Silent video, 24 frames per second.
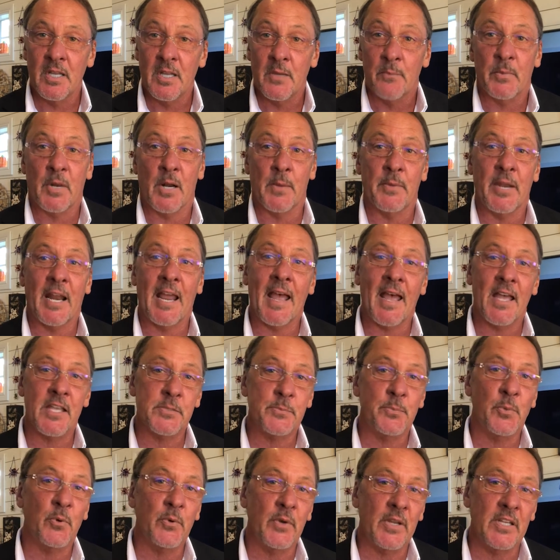But I'm going to
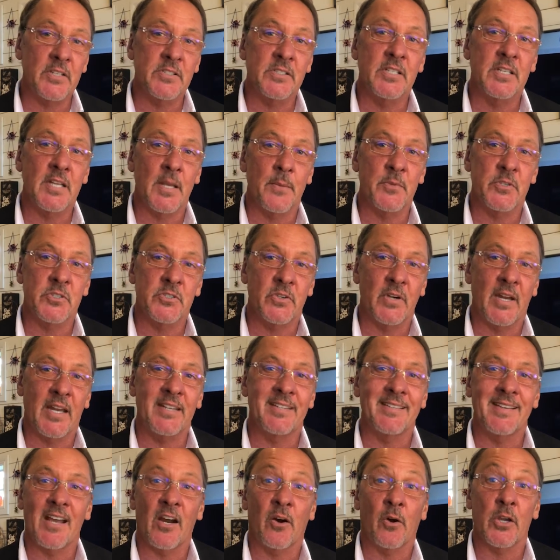ask Maria to
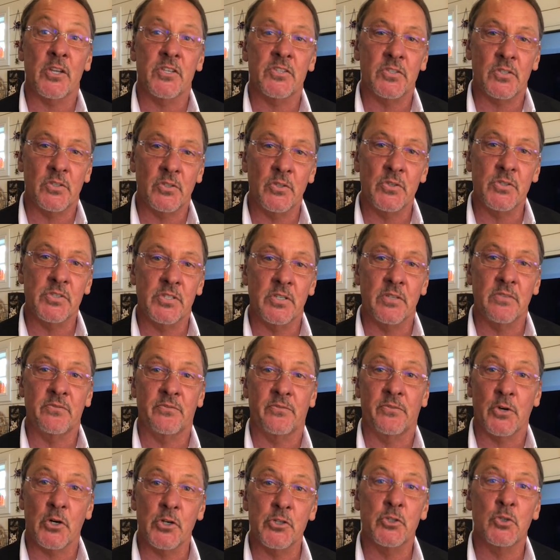demonstrate our exclusive
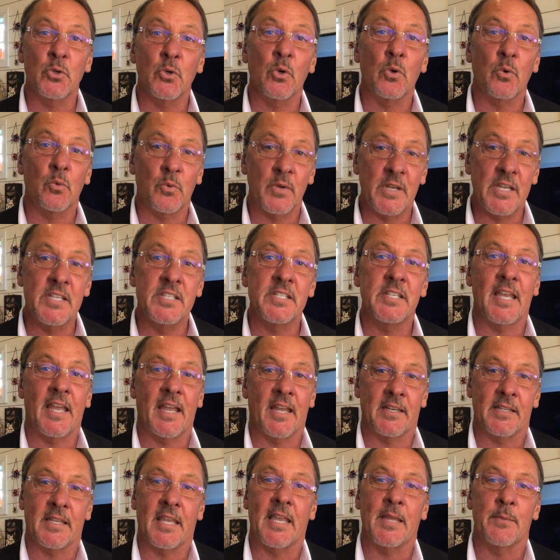virtual
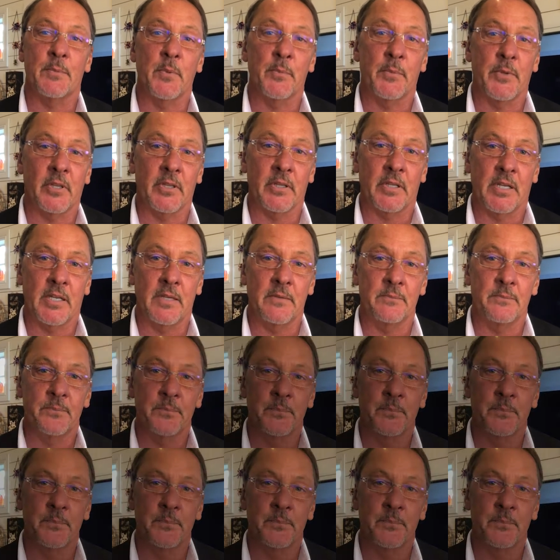rescan capability.